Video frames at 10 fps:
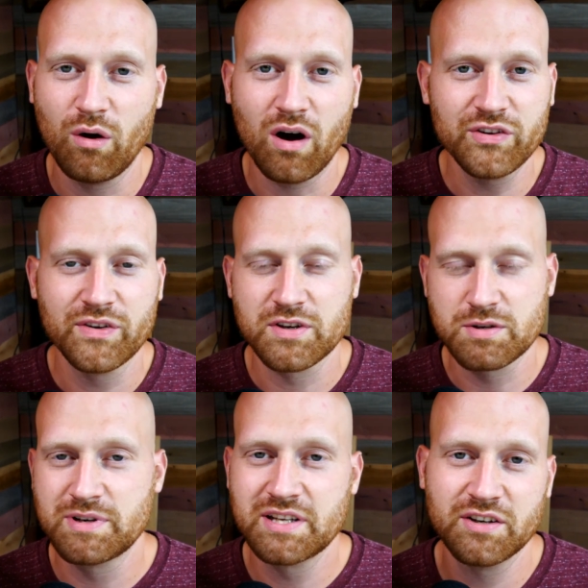Also, if there's a
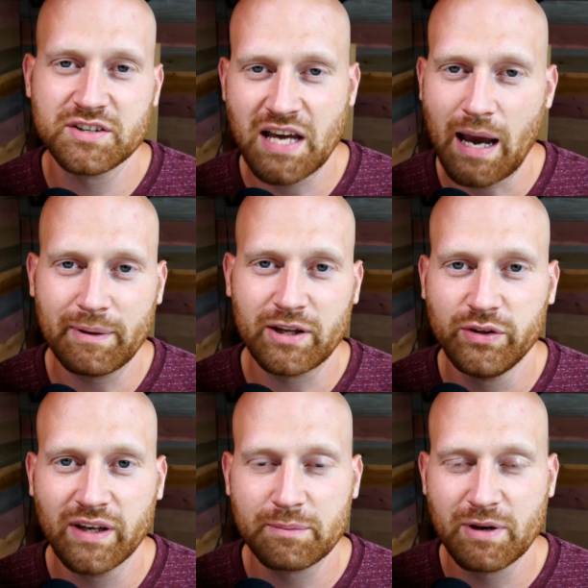particular topic
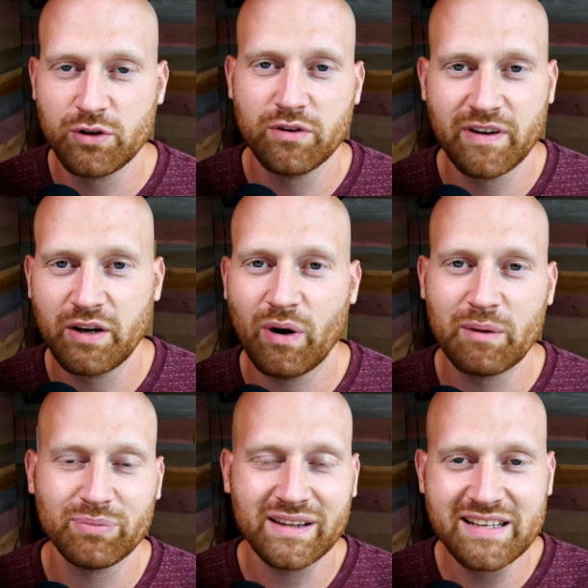you'd like me to do a video
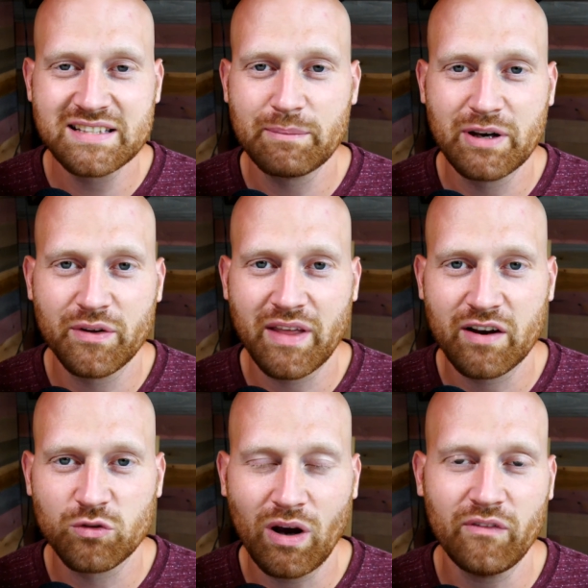on, please let me know that
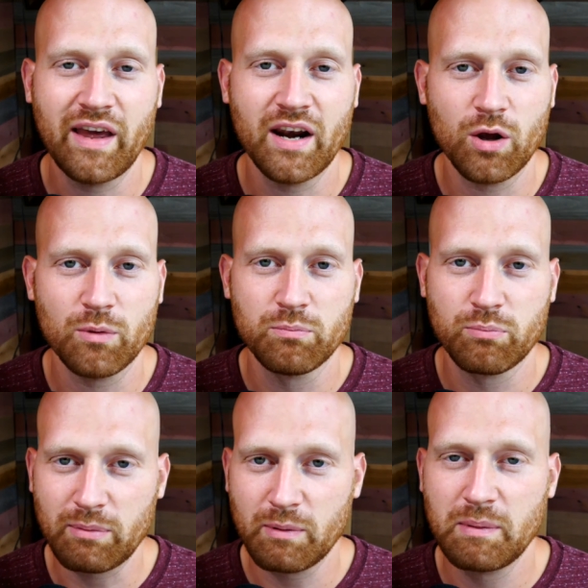as well, and I'll
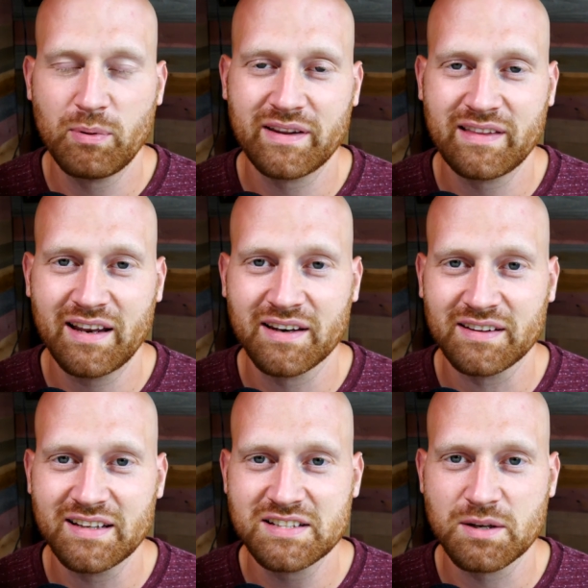probably be putting that in the
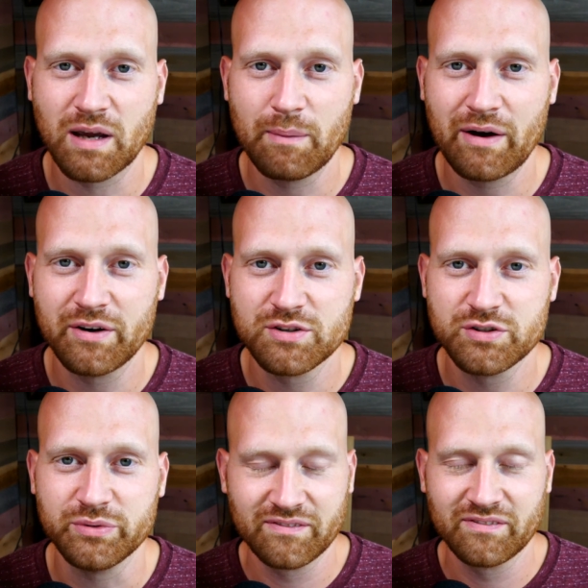list to come out here
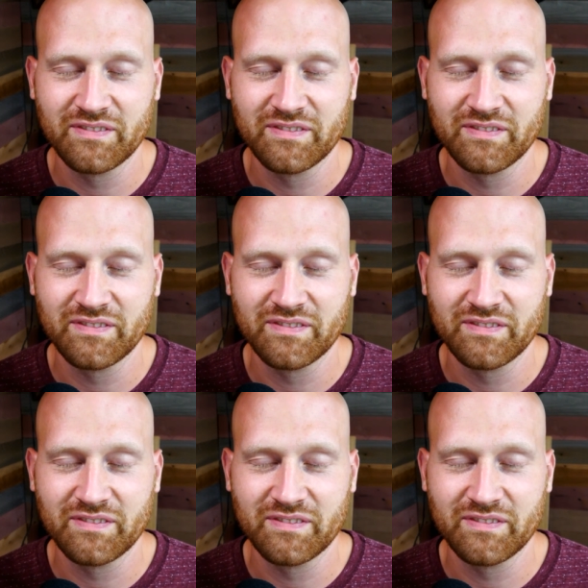soon.